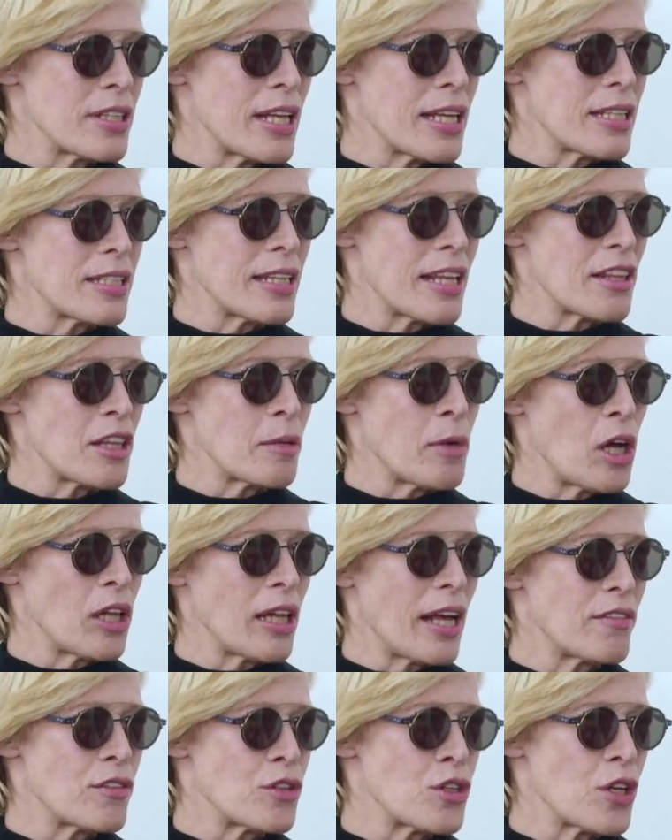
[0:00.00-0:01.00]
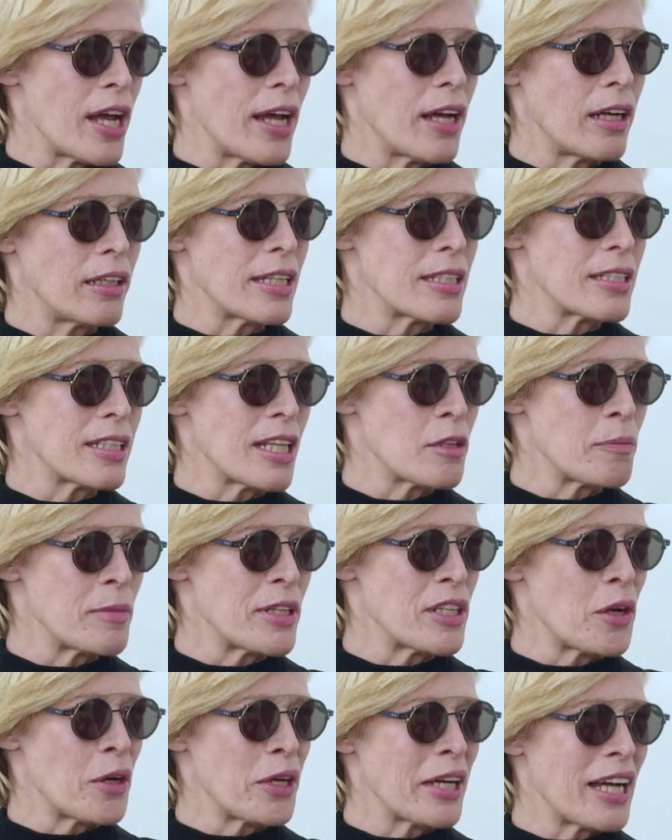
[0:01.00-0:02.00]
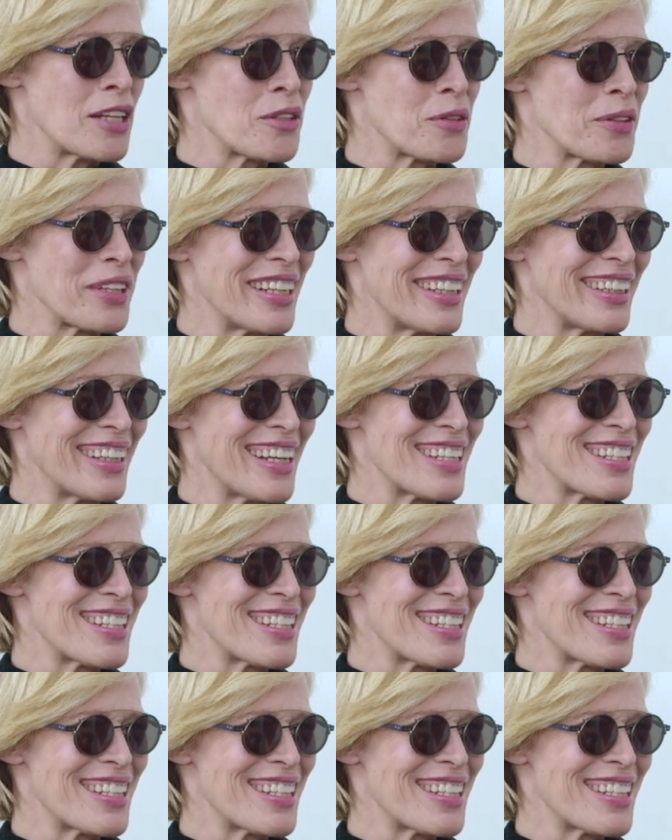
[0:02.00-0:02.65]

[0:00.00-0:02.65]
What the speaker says: Let's let them all out of jail. Let's let them into our country. Let's,